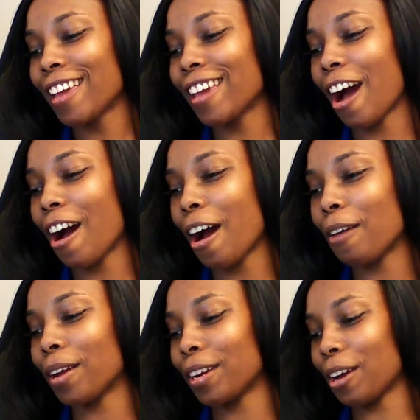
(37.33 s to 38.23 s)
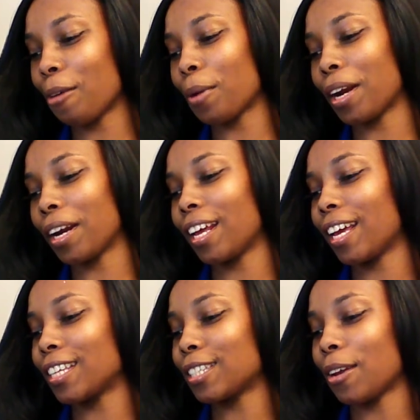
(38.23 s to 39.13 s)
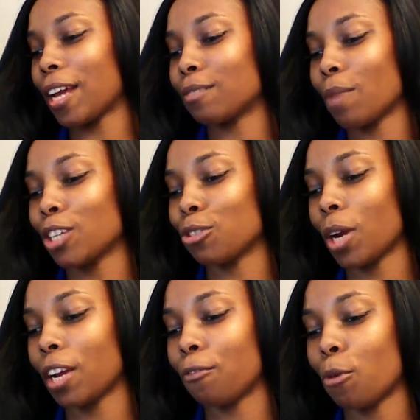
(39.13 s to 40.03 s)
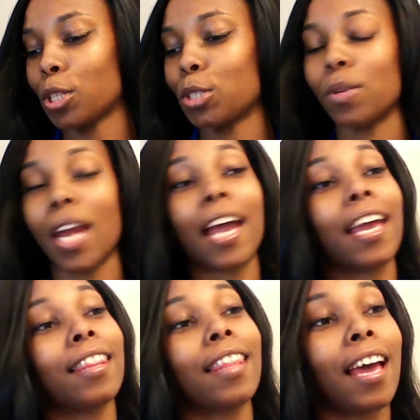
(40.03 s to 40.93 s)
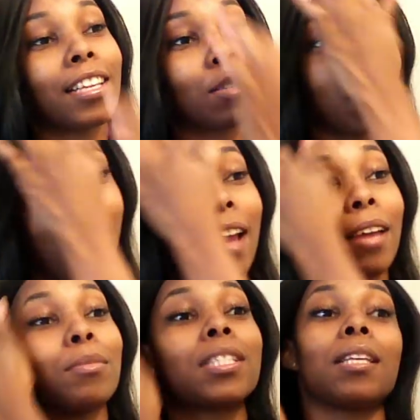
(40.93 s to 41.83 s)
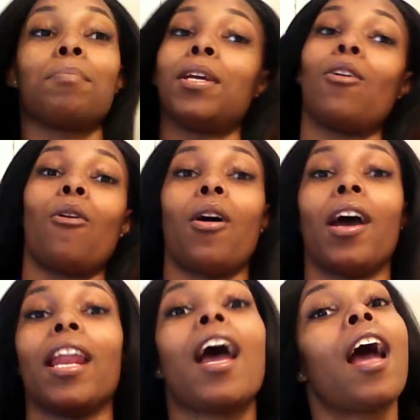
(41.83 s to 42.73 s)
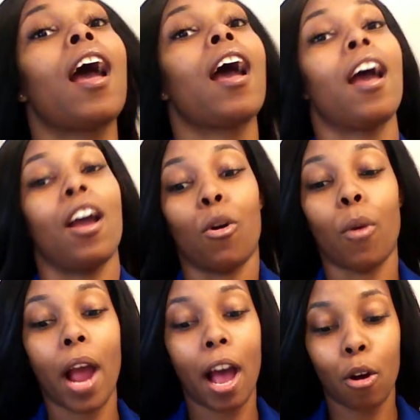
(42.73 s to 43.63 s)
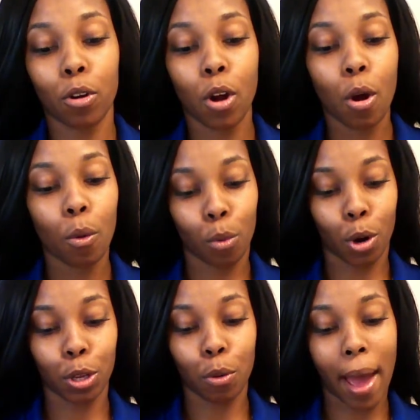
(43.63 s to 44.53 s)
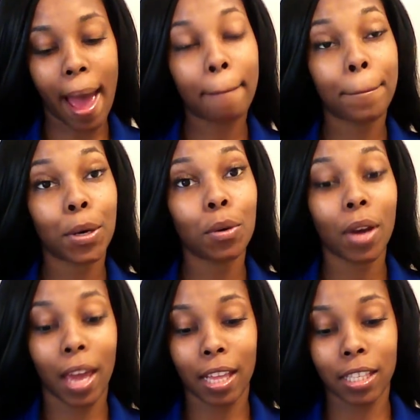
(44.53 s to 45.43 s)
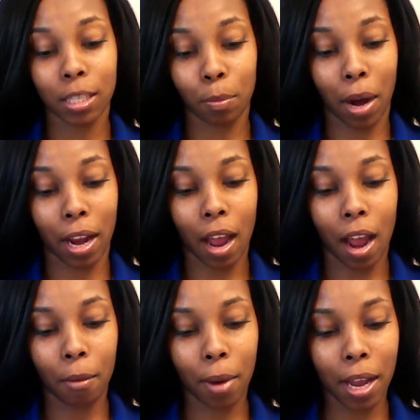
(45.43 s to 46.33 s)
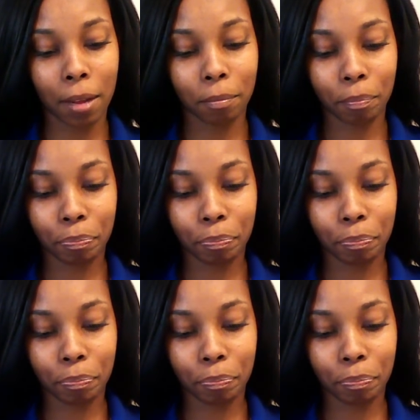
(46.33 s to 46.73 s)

Y'all already know what it is. So that's my drink for tonight, and that is what I am sipping on. Crown Royal Apple and Sprite. Alright?